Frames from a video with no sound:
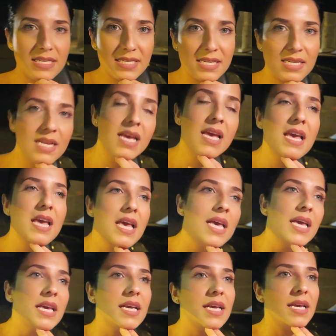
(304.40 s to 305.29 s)
season
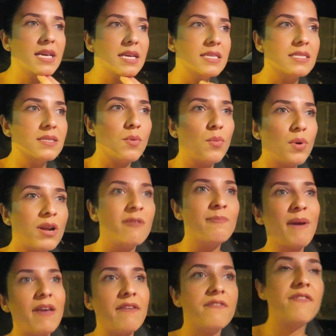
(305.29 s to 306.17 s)
is one
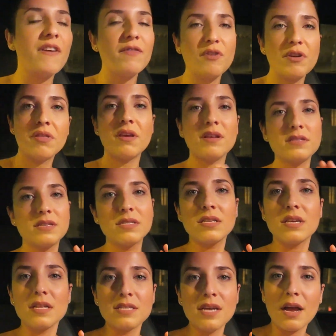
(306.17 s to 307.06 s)
of my favorite things
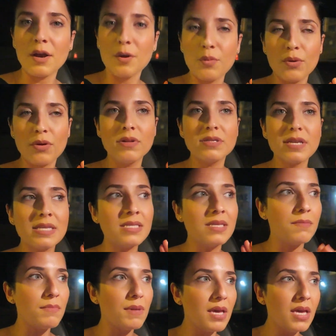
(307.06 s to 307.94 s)
in the entire world. And
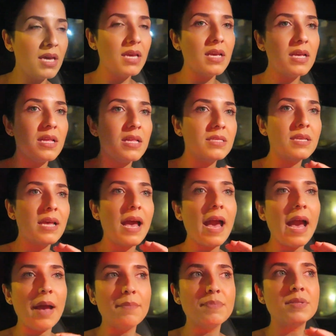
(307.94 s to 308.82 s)
to me, it's
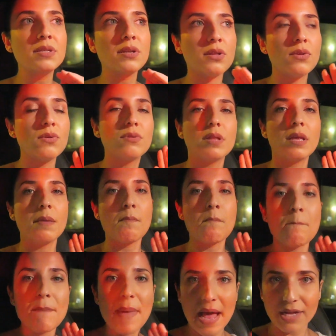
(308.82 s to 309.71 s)
absolutely
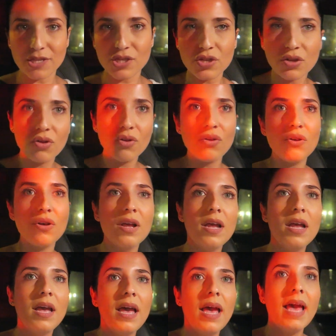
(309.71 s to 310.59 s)
magical.
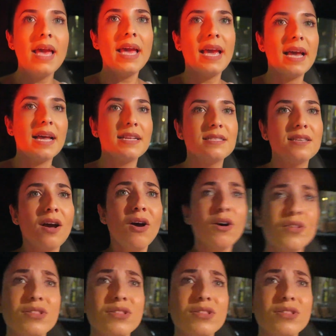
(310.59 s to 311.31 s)
And